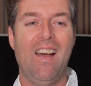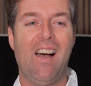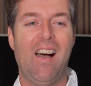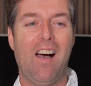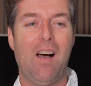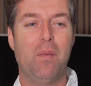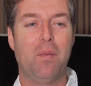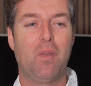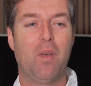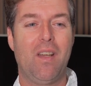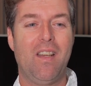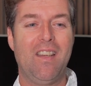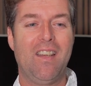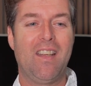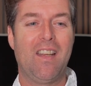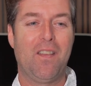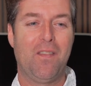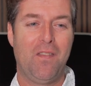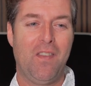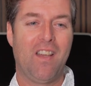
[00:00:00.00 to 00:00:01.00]
Um, so I need to
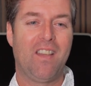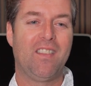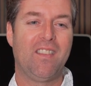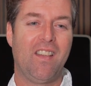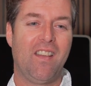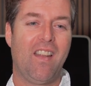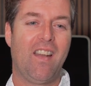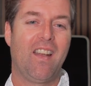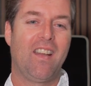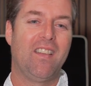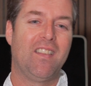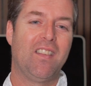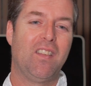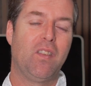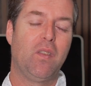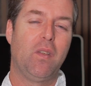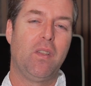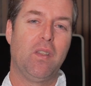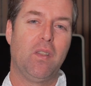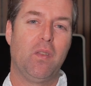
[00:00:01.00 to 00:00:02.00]
get it fixed, and then I can
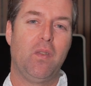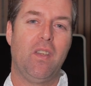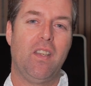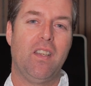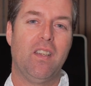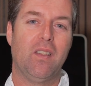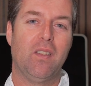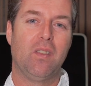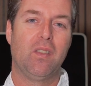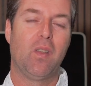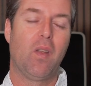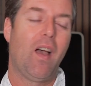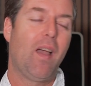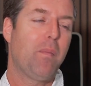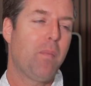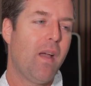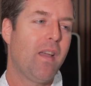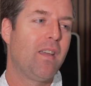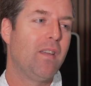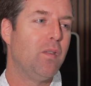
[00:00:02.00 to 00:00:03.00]
start doing those videos. So I
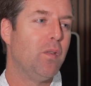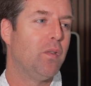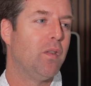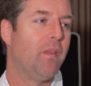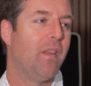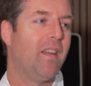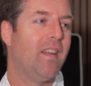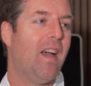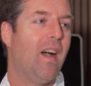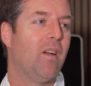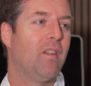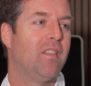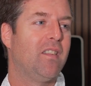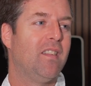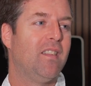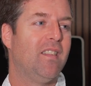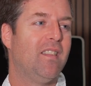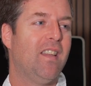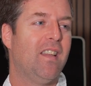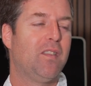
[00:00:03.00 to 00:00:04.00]
probably could do something now because
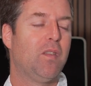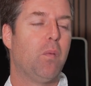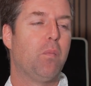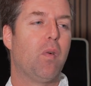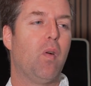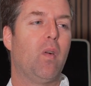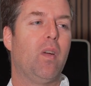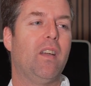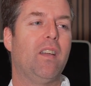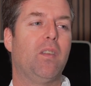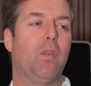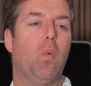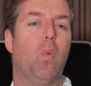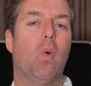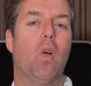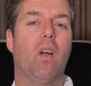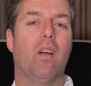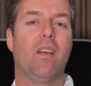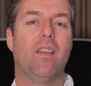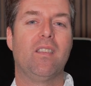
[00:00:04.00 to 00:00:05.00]
it's not so broken; it doesn't
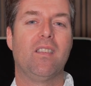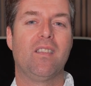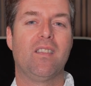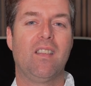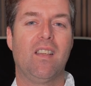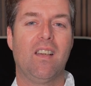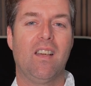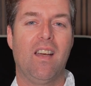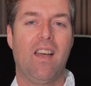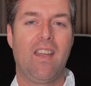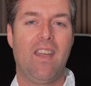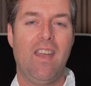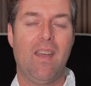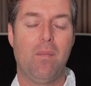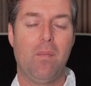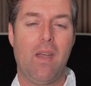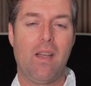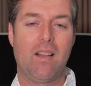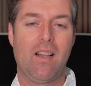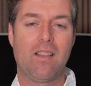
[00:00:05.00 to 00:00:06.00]
work. It just uh, I
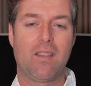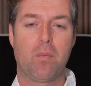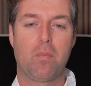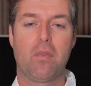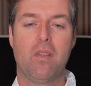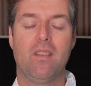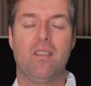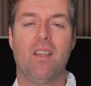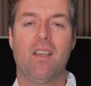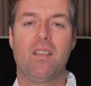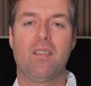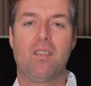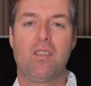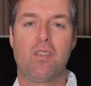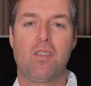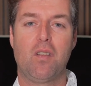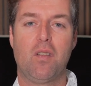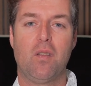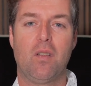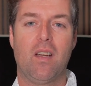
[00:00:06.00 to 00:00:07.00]
can't make lots of presets to
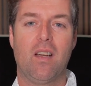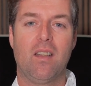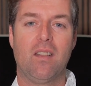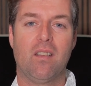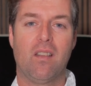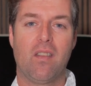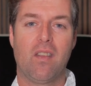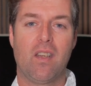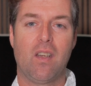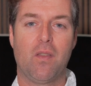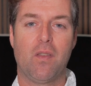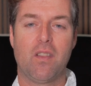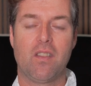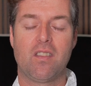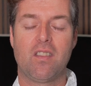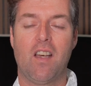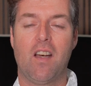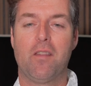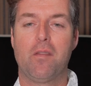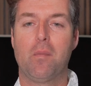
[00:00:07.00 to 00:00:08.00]
show you guys all the different
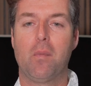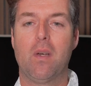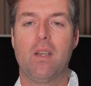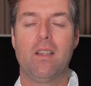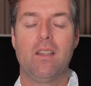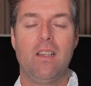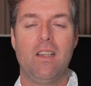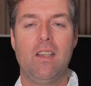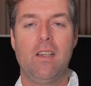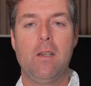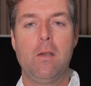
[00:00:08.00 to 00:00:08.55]
stuff. But